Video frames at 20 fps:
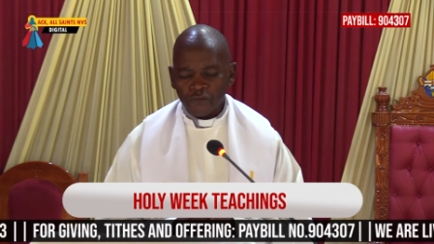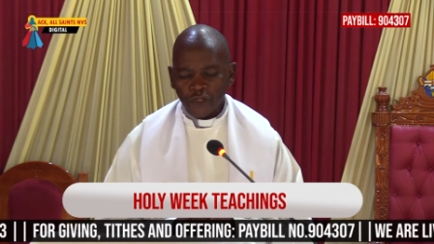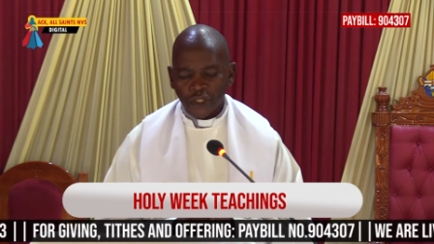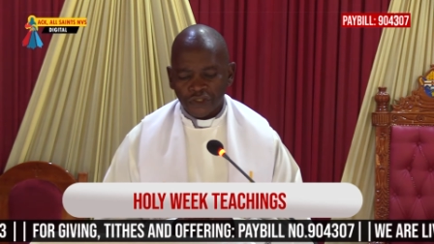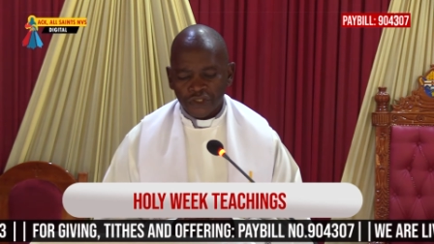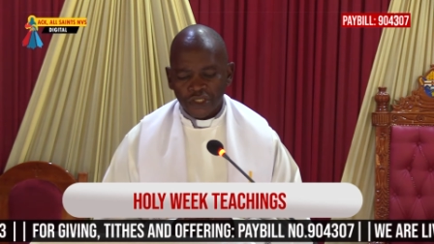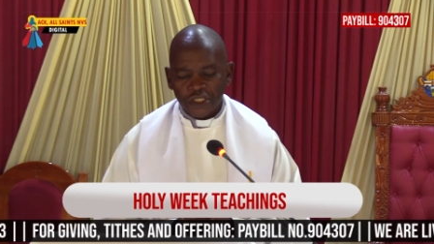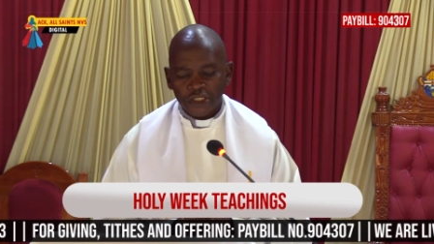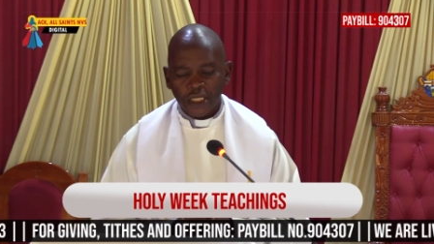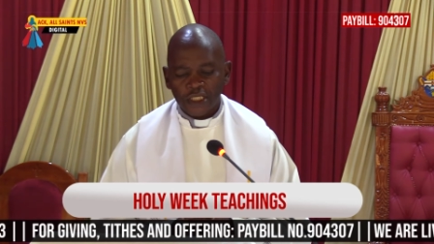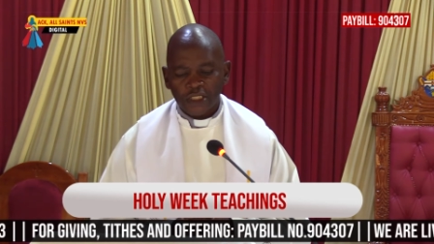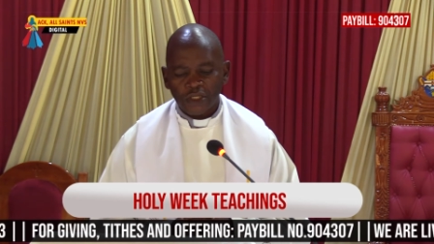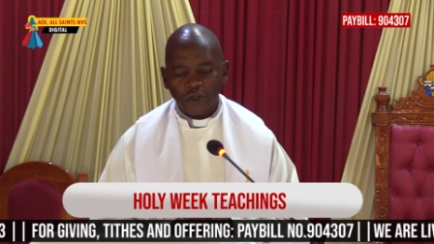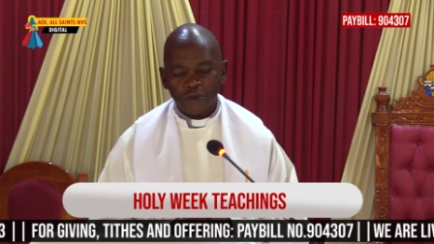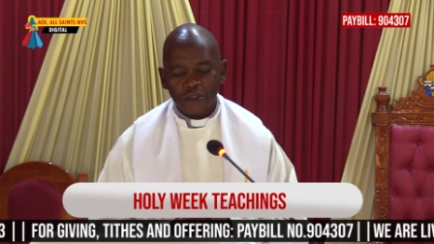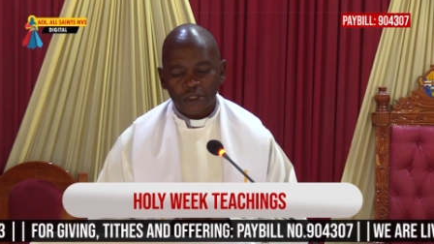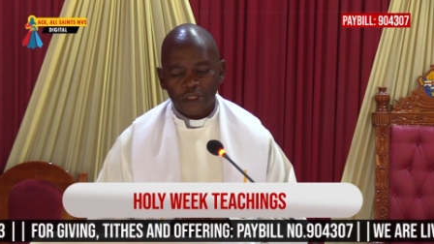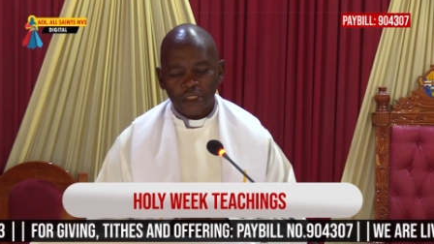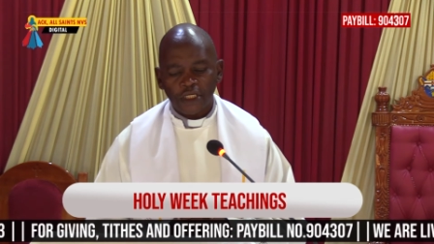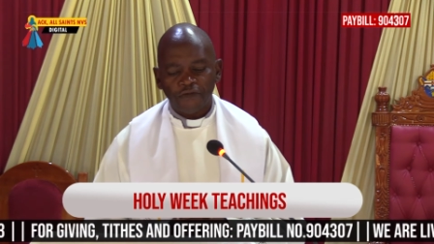Jesus
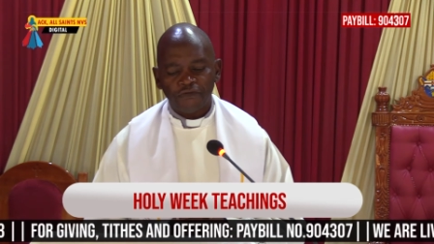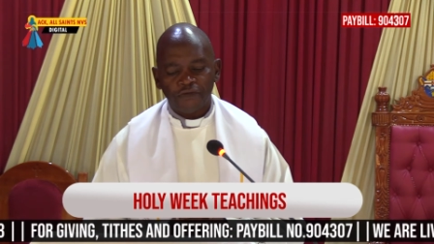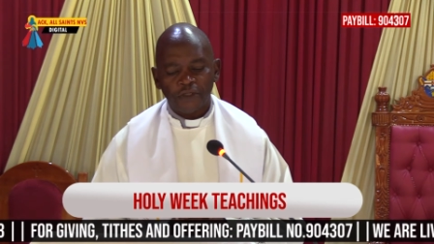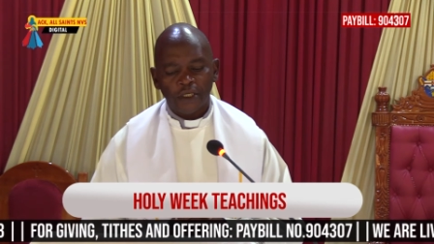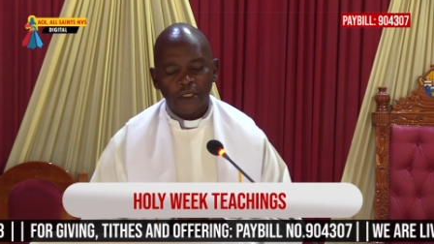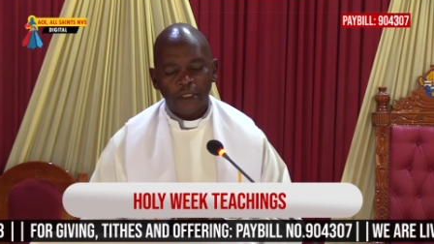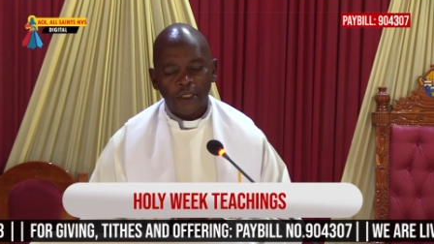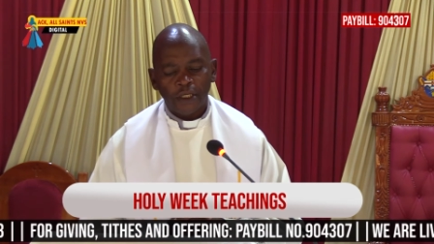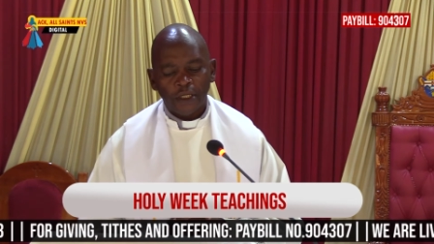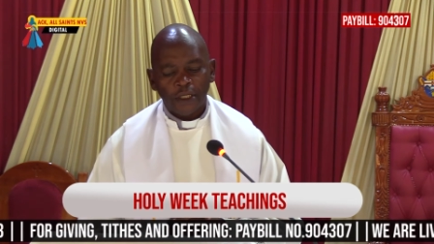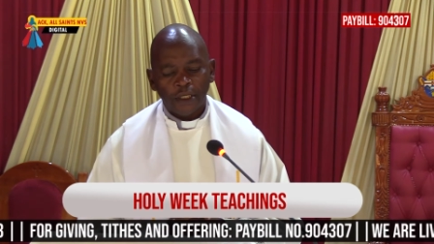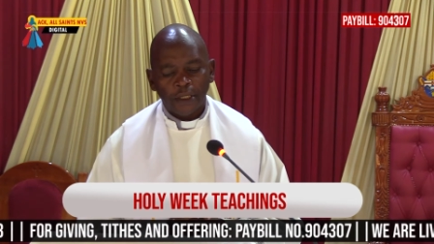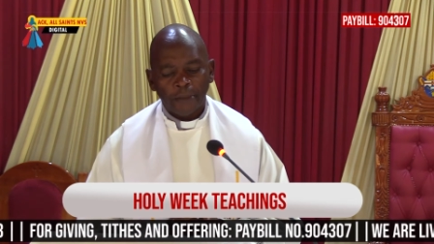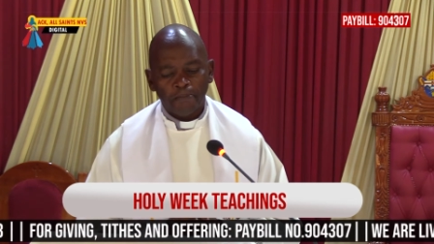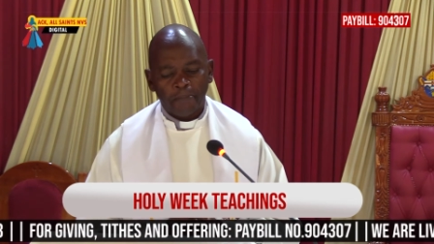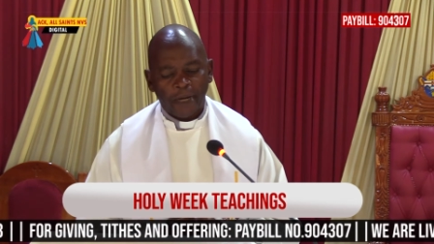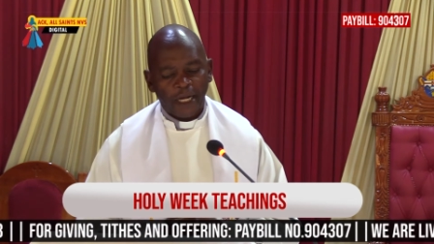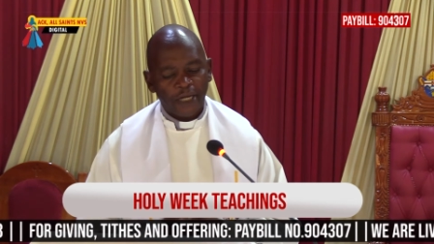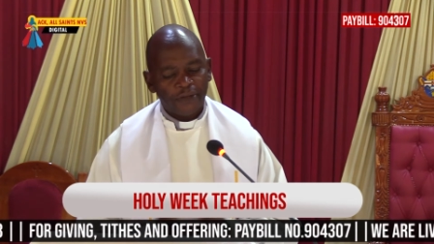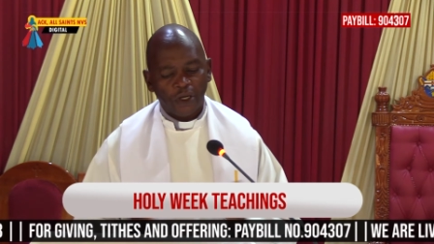conceived
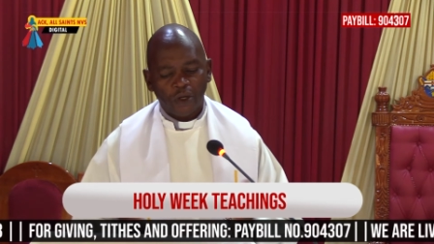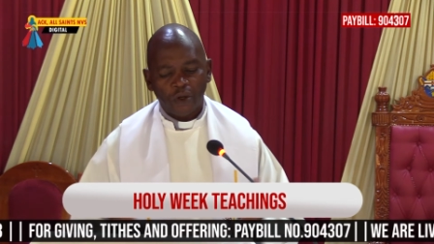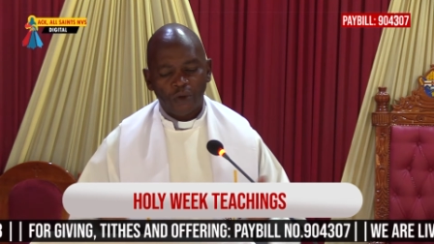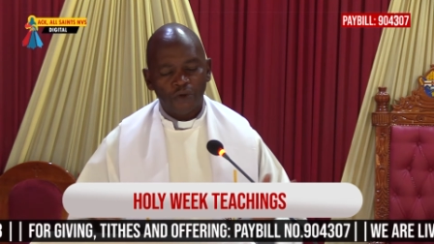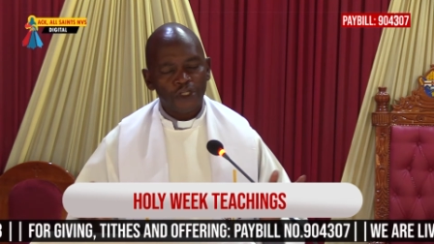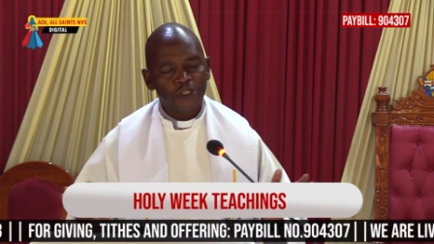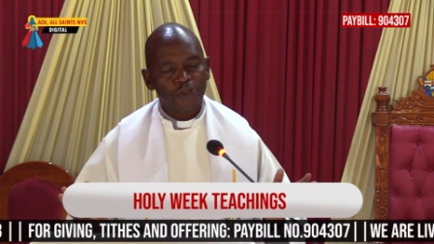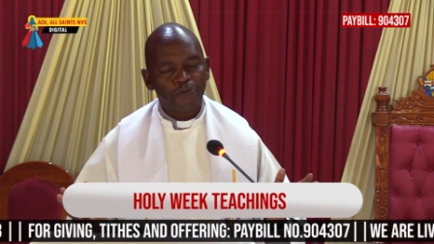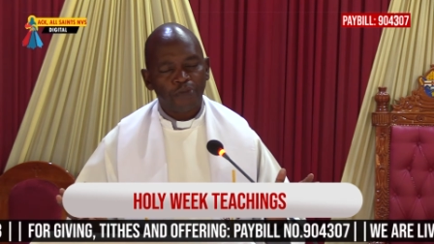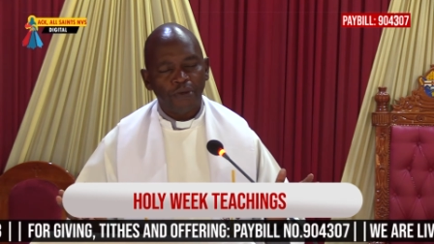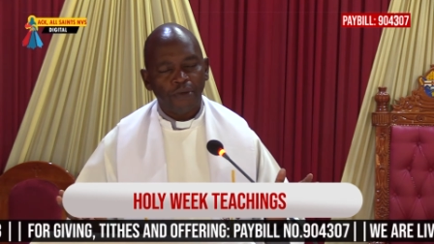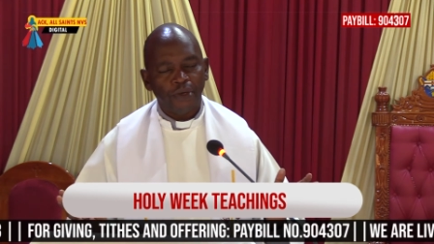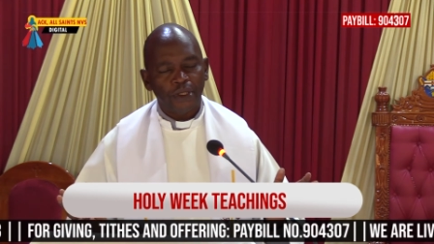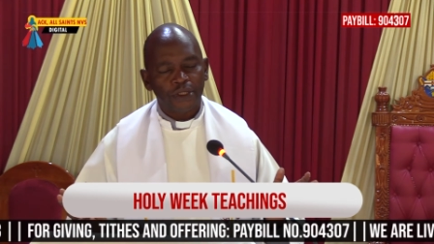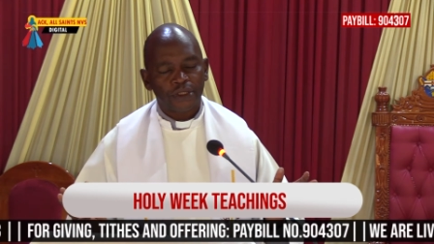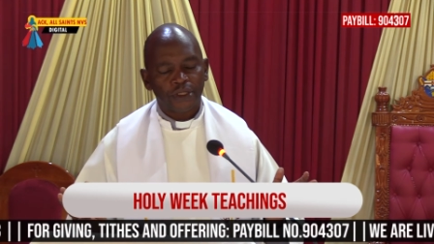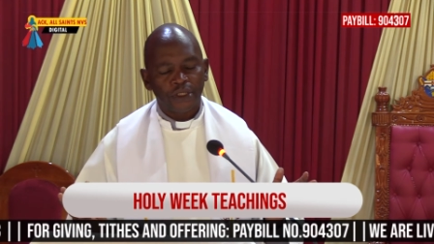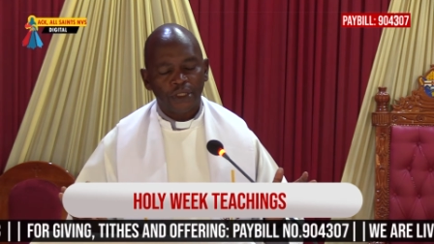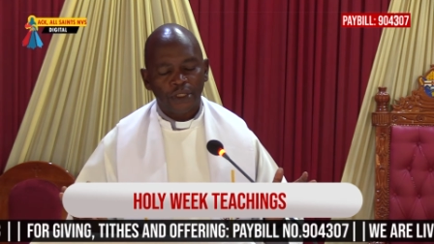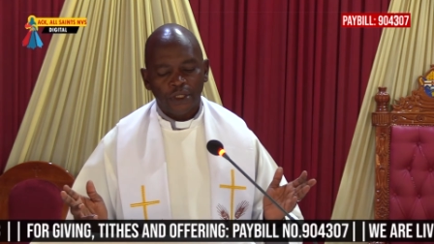by the Holy Spirit,